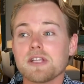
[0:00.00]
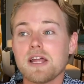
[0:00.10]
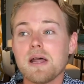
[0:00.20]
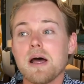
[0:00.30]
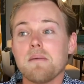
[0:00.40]

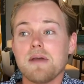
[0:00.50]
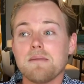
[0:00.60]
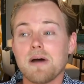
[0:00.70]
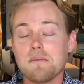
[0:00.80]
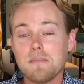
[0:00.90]
then made
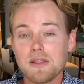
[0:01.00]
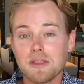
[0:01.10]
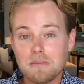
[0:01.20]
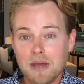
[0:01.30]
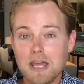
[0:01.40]
my
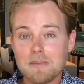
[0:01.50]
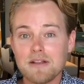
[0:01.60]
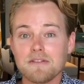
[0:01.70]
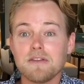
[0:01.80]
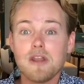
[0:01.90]
monthly
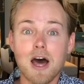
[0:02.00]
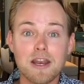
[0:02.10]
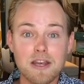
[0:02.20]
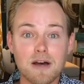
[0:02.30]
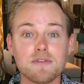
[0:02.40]
payments not
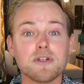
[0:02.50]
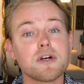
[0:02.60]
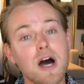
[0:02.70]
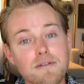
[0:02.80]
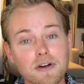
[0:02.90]
enough to
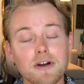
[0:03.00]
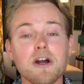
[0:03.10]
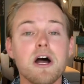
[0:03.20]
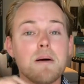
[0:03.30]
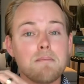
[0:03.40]

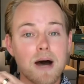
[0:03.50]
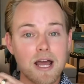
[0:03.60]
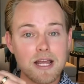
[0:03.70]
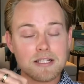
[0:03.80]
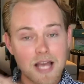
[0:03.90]
cover
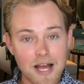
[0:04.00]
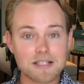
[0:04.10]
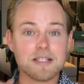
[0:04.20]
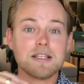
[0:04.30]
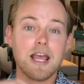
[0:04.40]
my
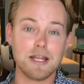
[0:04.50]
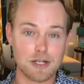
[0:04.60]
taxes and